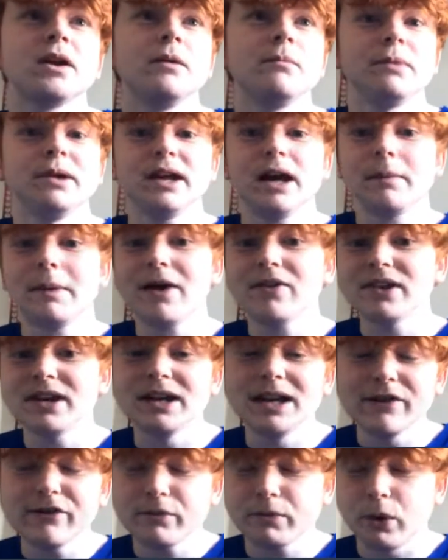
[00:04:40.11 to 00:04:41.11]
But yeah, apparently
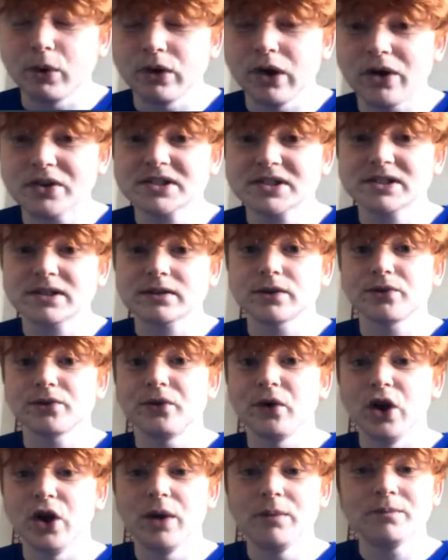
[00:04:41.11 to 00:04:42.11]
Liverpool lost to
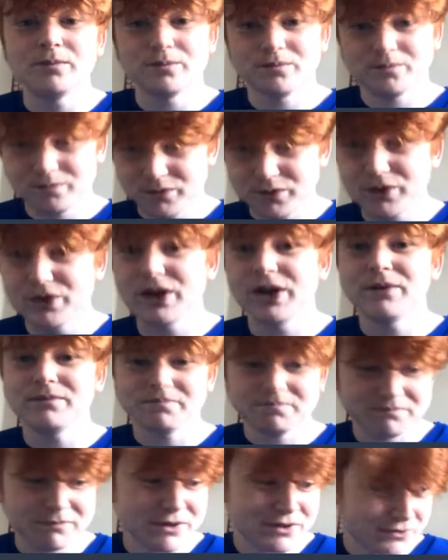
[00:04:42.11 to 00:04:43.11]
Fulham.
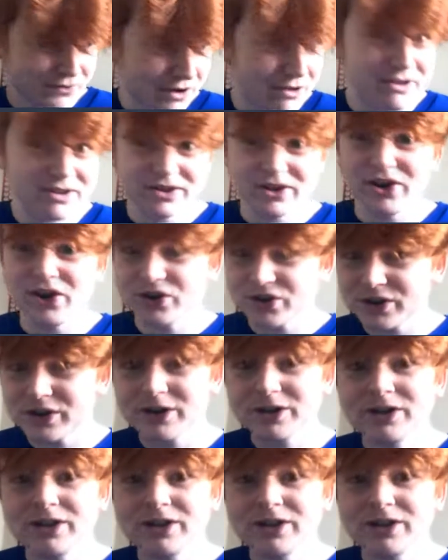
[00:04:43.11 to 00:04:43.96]
That's very good.